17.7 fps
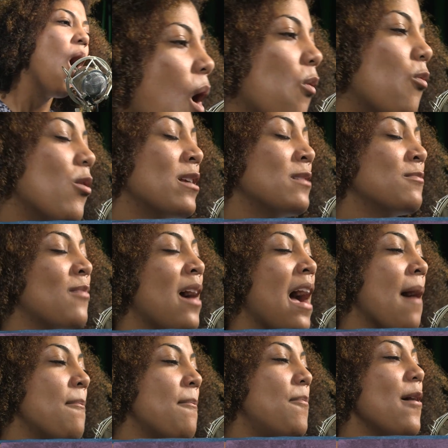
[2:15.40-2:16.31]
When
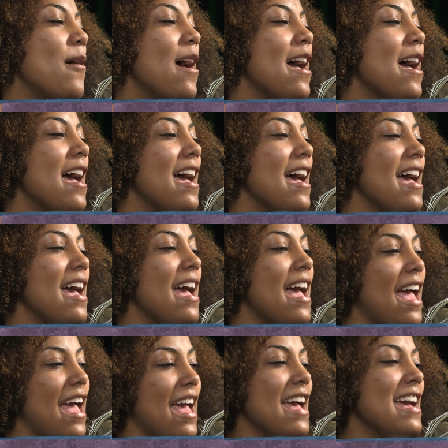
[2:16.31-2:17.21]
my
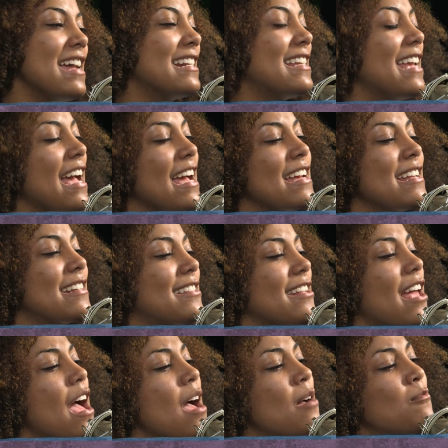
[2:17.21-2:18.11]
bed gets
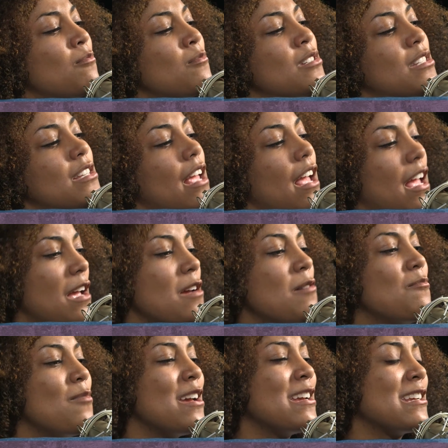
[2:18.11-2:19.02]
empty,
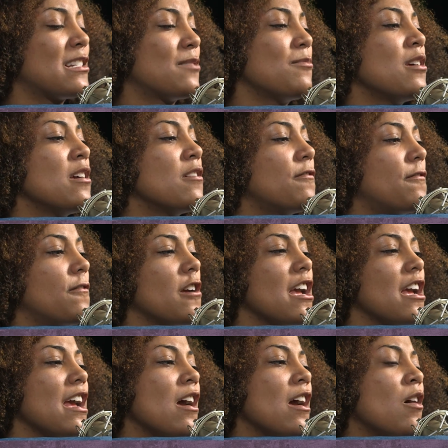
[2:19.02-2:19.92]
makes me
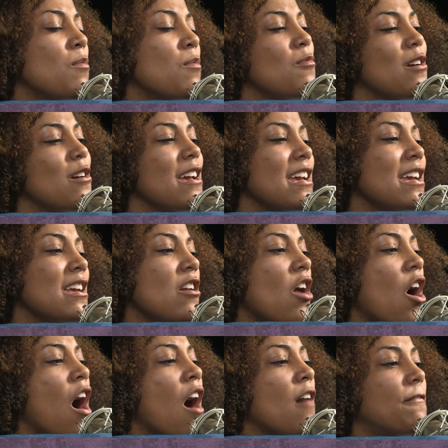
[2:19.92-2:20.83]
feel mean,
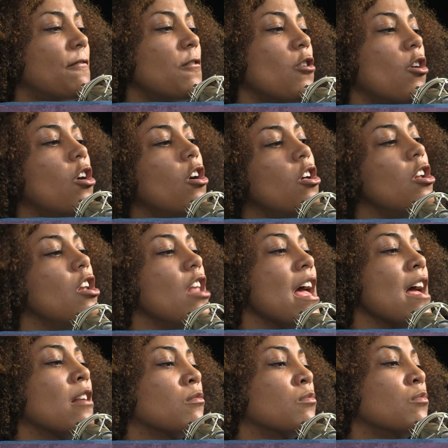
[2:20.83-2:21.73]
awful
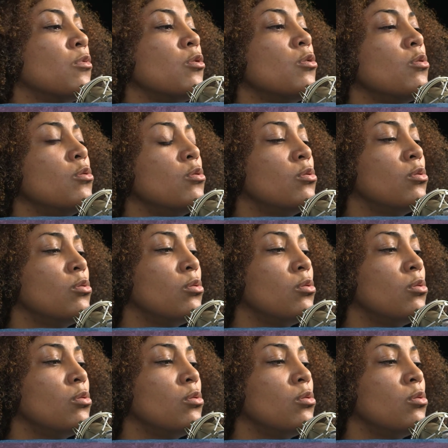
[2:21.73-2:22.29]
and blue.